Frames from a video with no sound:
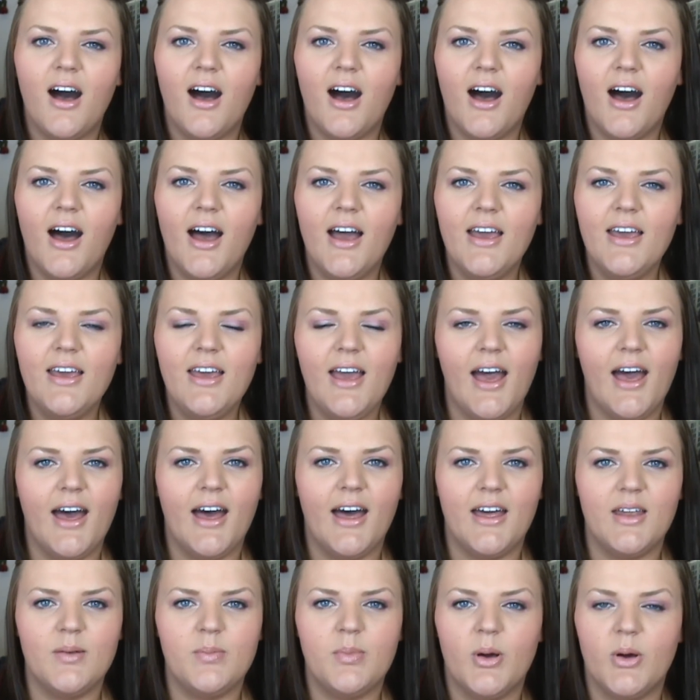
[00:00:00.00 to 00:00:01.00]
I
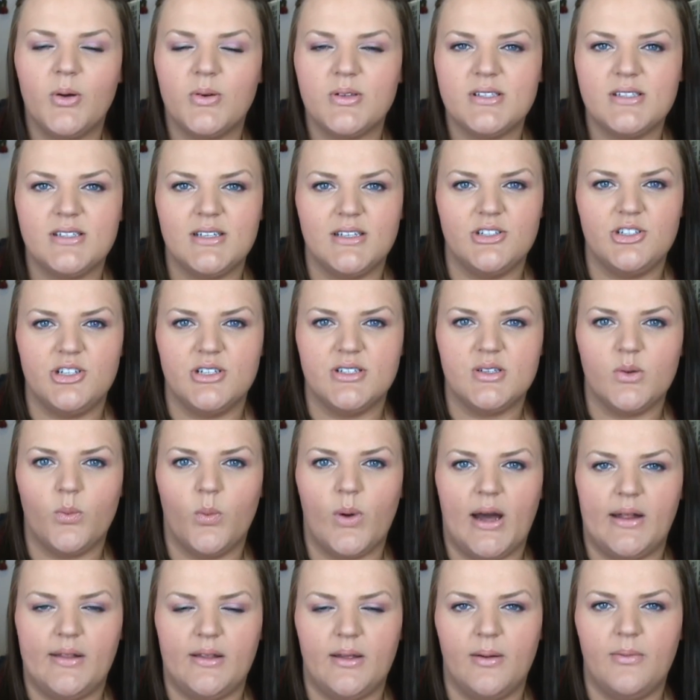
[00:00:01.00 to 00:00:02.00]
had posted just
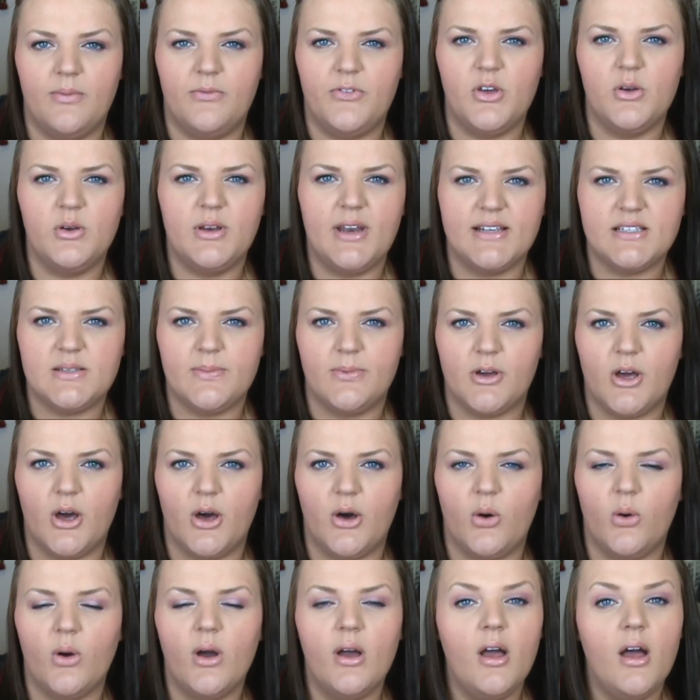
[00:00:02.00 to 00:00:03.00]
a few days
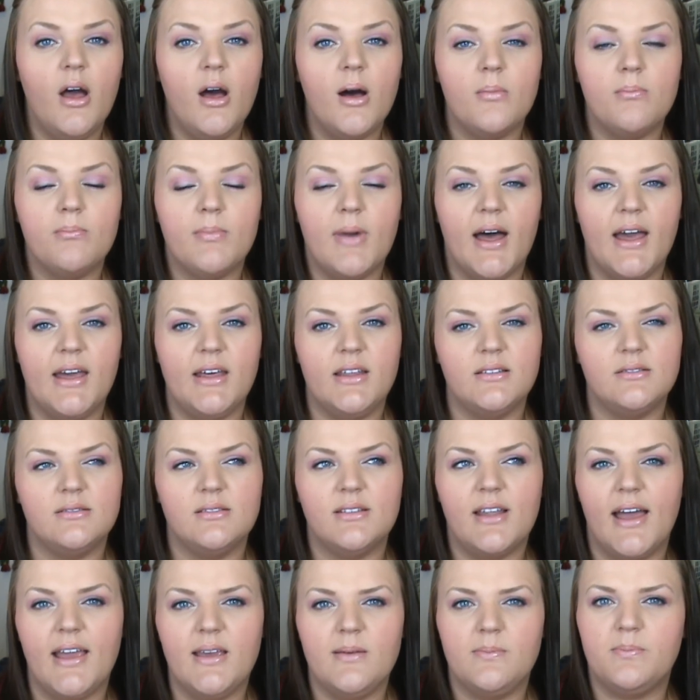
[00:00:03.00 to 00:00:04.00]
ago my
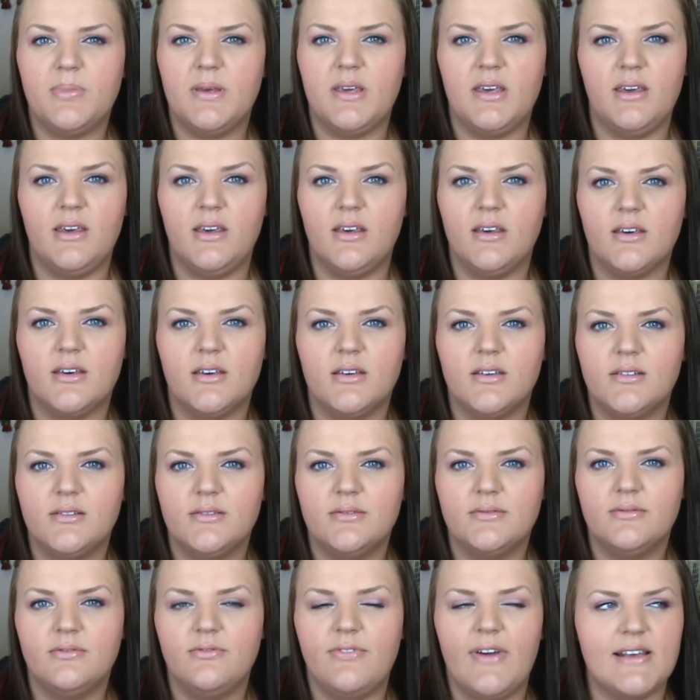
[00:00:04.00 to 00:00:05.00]
light pink
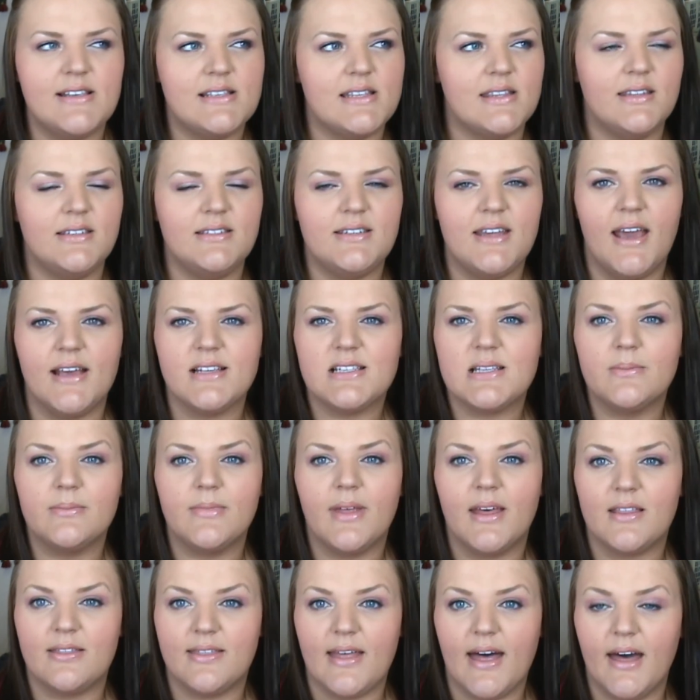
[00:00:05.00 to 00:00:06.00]
face of the day, something
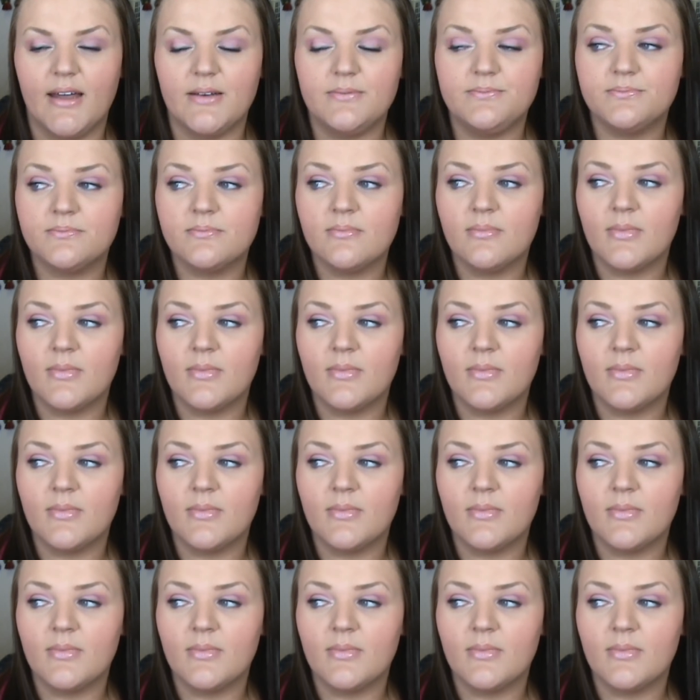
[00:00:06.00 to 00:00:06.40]
like that.